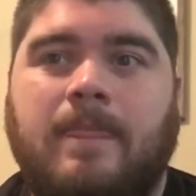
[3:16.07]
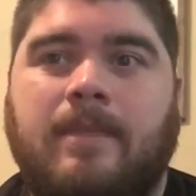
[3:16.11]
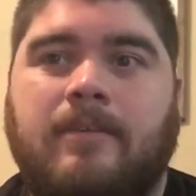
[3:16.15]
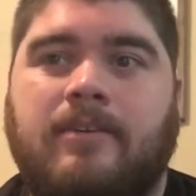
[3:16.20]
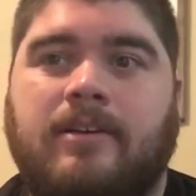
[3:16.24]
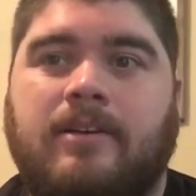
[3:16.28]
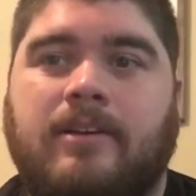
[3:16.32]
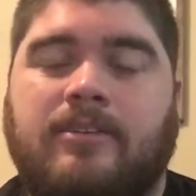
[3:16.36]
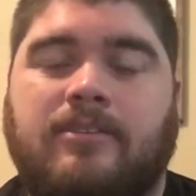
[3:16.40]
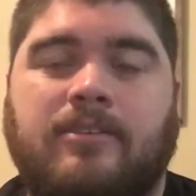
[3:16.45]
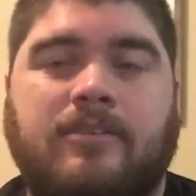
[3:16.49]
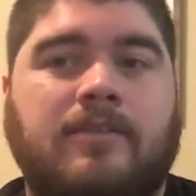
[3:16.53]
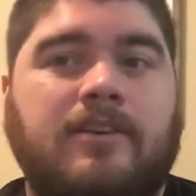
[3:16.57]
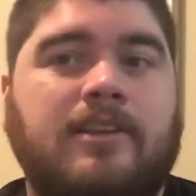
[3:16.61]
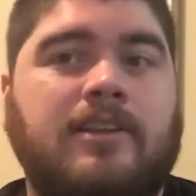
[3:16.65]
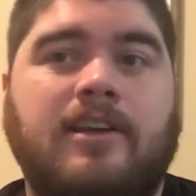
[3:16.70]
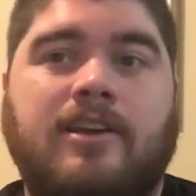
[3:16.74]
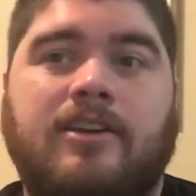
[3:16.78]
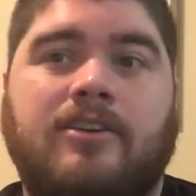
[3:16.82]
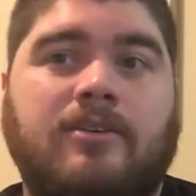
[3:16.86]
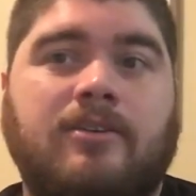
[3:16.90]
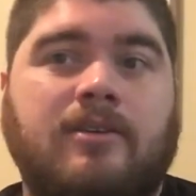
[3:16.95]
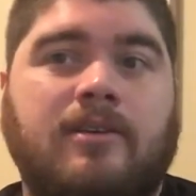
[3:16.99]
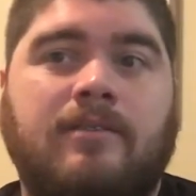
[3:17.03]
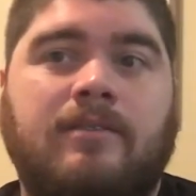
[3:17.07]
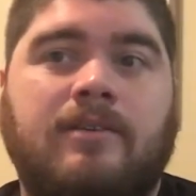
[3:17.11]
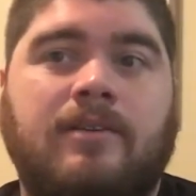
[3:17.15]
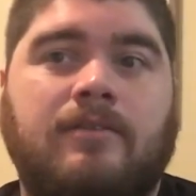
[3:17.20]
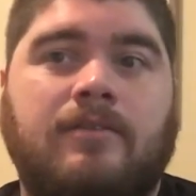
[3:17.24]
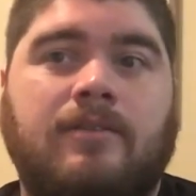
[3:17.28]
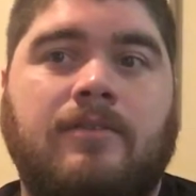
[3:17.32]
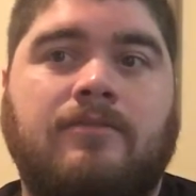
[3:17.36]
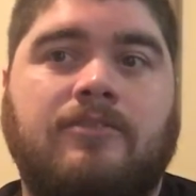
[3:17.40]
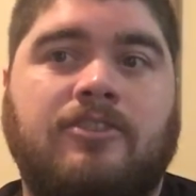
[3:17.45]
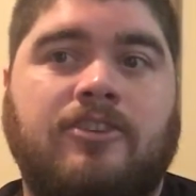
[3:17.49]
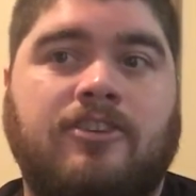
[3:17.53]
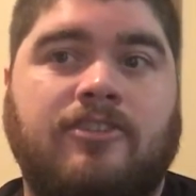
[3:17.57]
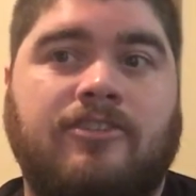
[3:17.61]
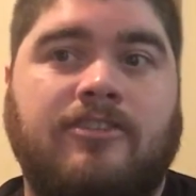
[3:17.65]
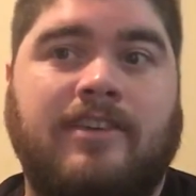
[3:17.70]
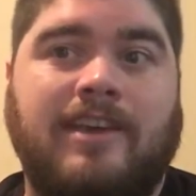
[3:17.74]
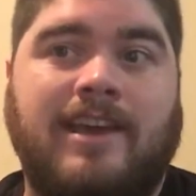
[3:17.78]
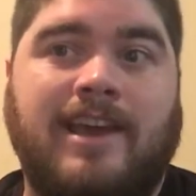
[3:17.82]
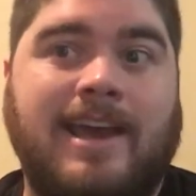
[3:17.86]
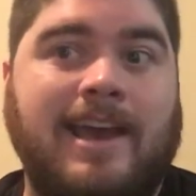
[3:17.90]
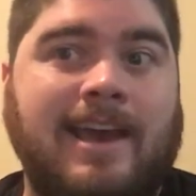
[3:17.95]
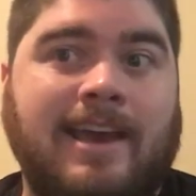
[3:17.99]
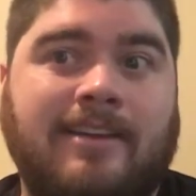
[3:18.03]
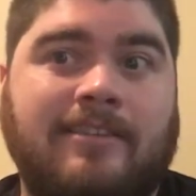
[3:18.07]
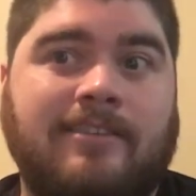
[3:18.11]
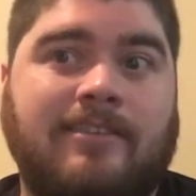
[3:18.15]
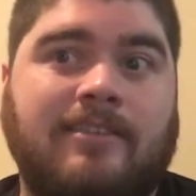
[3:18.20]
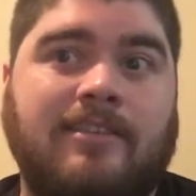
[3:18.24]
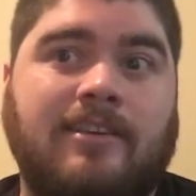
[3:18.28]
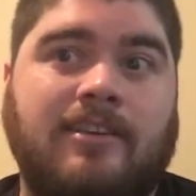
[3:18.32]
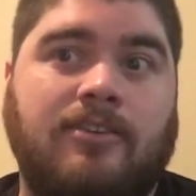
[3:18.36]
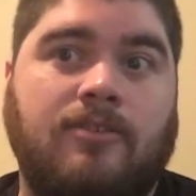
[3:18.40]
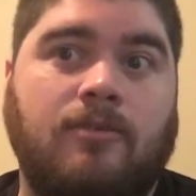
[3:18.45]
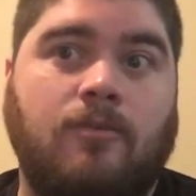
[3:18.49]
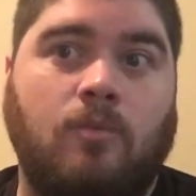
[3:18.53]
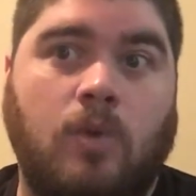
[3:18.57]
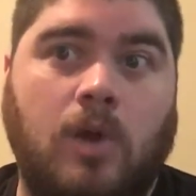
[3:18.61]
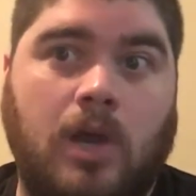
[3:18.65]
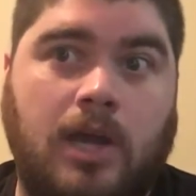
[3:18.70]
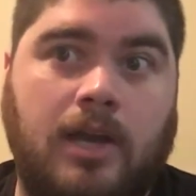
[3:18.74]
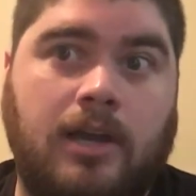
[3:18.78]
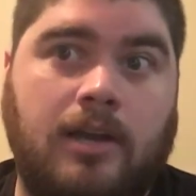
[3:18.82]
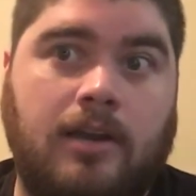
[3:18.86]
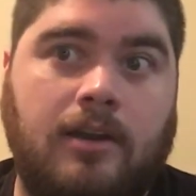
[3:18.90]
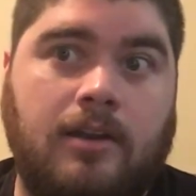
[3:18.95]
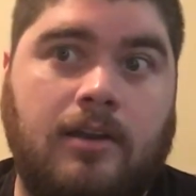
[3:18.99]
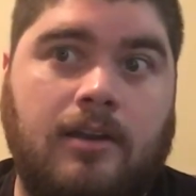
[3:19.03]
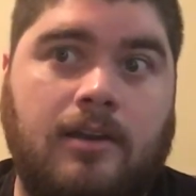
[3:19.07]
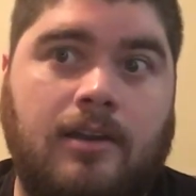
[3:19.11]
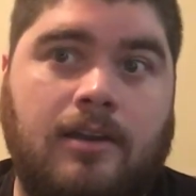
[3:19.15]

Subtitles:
Right? So if I take a derivative of just x, it's 1.